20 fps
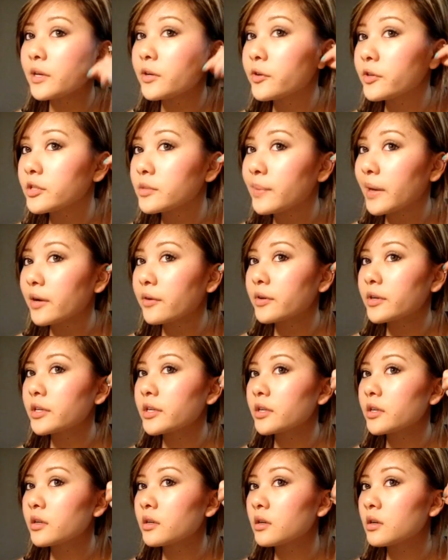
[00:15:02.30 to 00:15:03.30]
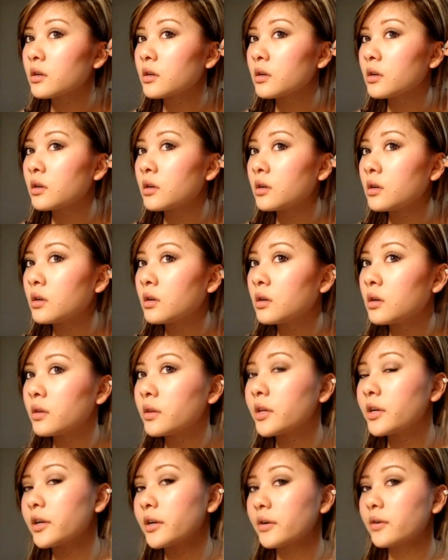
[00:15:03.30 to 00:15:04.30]
earring's backward.
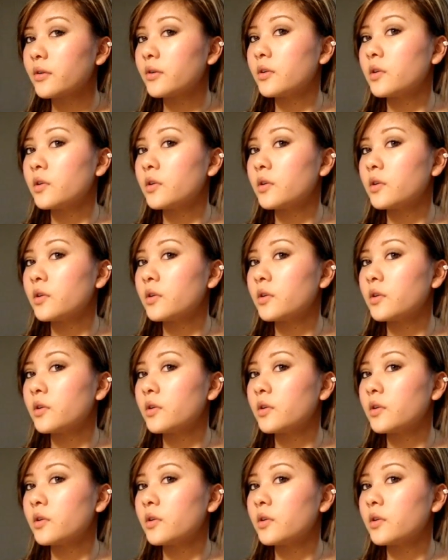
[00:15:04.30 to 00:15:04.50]
Here you go.